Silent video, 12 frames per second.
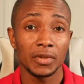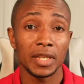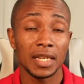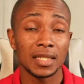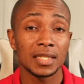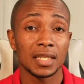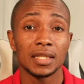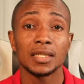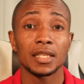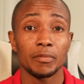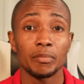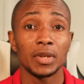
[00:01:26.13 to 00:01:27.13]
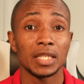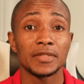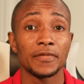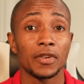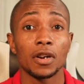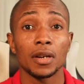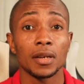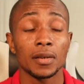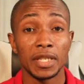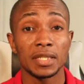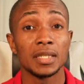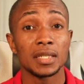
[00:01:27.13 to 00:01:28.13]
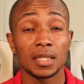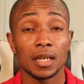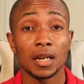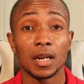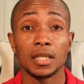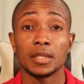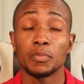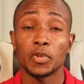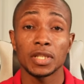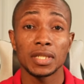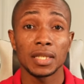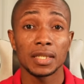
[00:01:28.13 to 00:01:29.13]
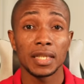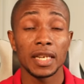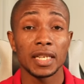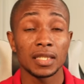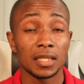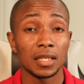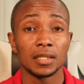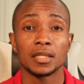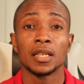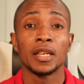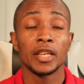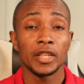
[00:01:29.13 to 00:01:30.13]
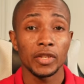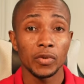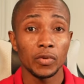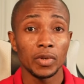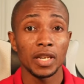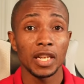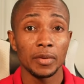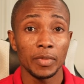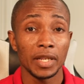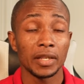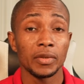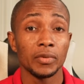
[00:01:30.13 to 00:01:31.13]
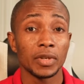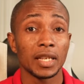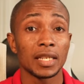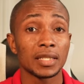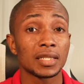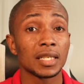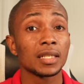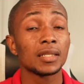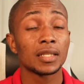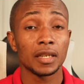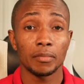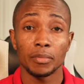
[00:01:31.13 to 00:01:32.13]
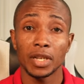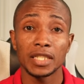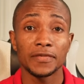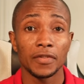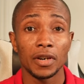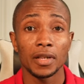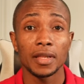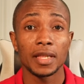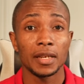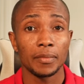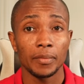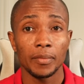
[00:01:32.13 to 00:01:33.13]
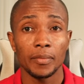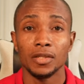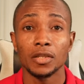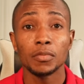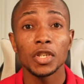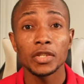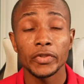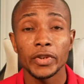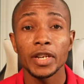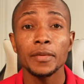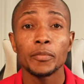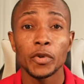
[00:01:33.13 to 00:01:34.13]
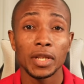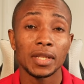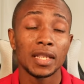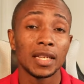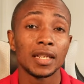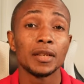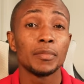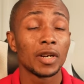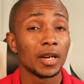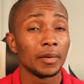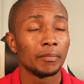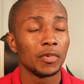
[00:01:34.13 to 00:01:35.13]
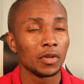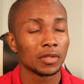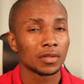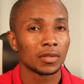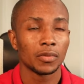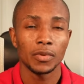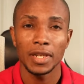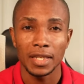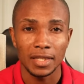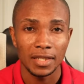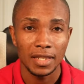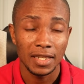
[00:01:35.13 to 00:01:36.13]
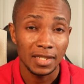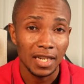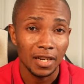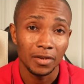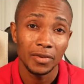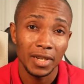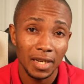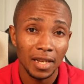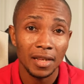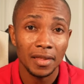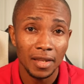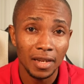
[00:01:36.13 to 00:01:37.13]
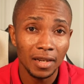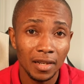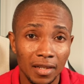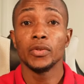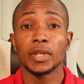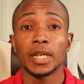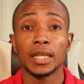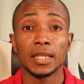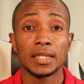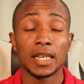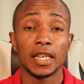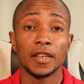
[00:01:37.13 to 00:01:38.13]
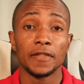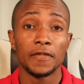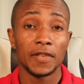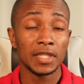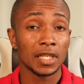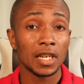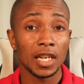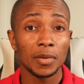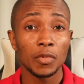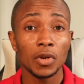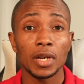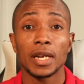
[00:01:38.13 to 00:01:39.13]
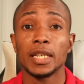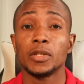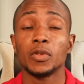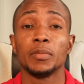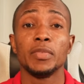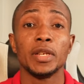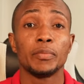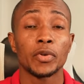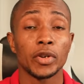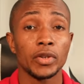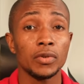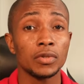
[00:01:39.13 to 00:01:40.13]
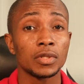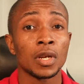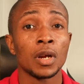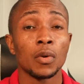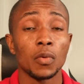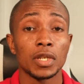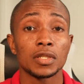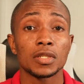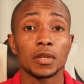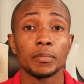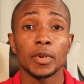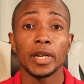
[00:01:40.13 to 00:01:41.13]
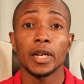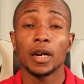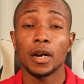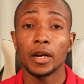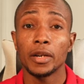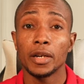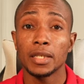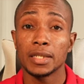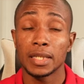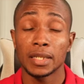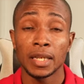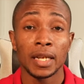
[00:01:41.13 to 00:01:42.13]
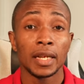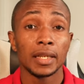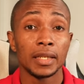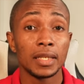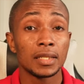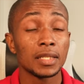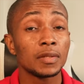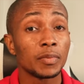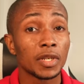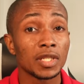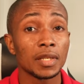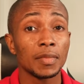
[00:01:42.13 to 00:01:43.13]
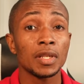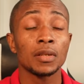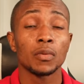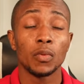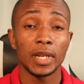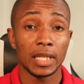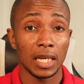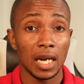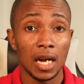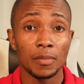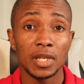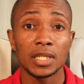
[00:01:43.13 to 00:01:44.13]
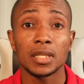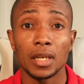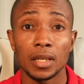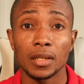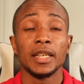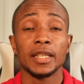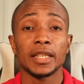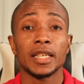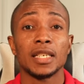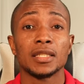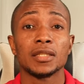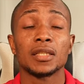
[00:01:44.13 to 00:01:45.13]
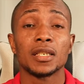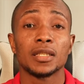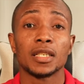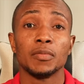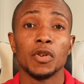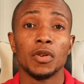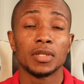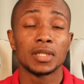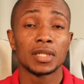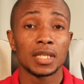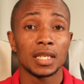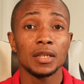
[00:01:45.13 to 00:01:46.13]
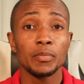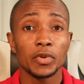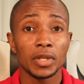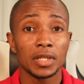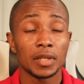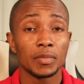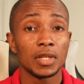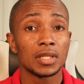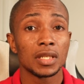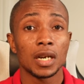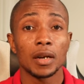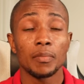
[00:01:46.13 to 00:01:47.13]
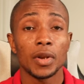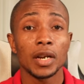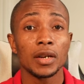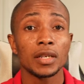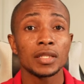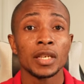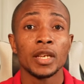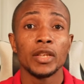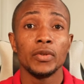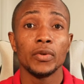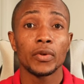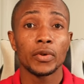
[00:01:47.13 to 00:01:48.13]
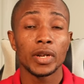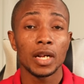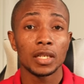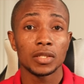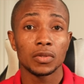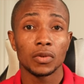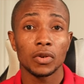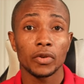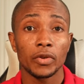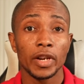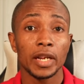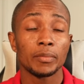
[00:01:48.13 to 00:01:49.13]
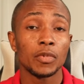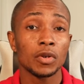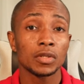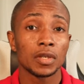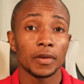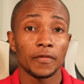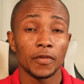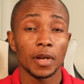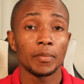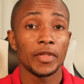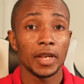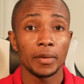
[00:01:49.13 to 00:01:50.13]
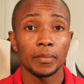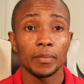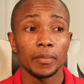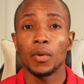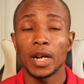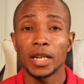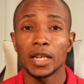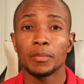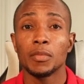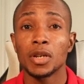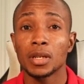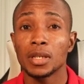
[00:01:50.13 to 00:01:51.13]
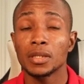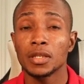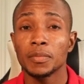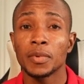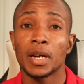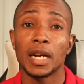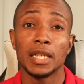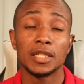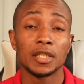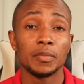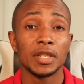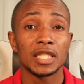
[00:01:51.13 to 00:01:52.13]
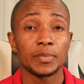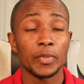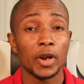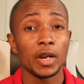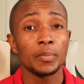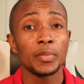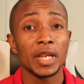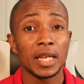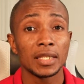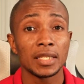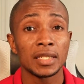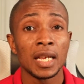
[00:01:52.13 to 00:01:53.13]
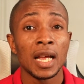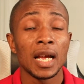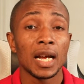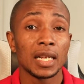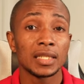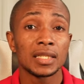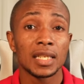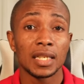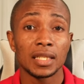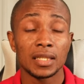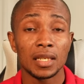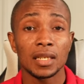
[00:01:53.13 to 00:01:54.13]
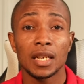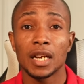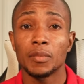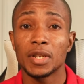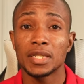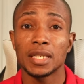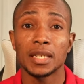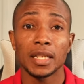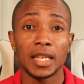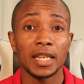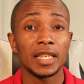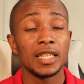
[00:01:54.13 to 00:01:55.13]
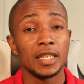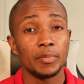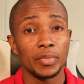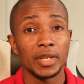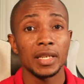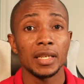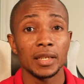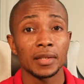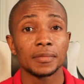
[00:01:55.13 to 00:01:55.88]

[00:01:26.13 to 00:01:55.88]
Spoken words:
You can sell templates for business cards, presentations, you name it. You can sell templates for them. Number three, print on demand books. Wait, is that really a thing? You can design a physical book and it will be produced when somebody orders it. This is possible with Amazon. In case you thought about selling printables or planners, you could also create books from them. Why not bundle it up as some inspiring pages and sell it on Amazon KDP?